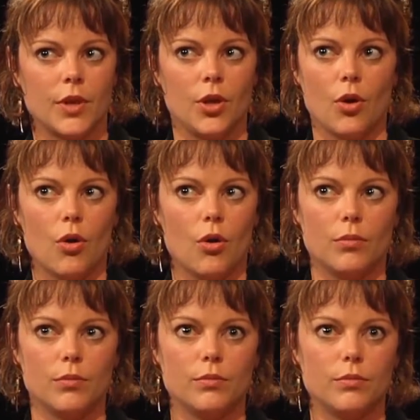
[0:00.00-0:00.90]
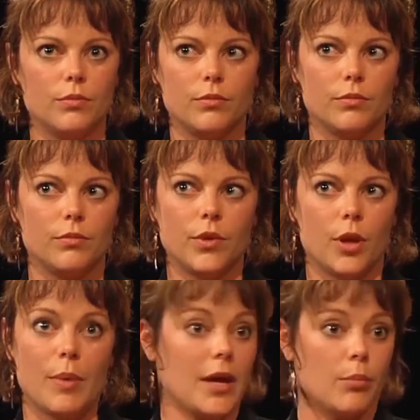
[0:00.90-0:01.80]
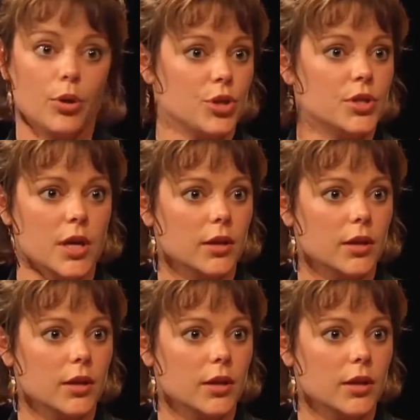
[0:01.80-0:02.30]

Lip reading: your, you know, being a producer?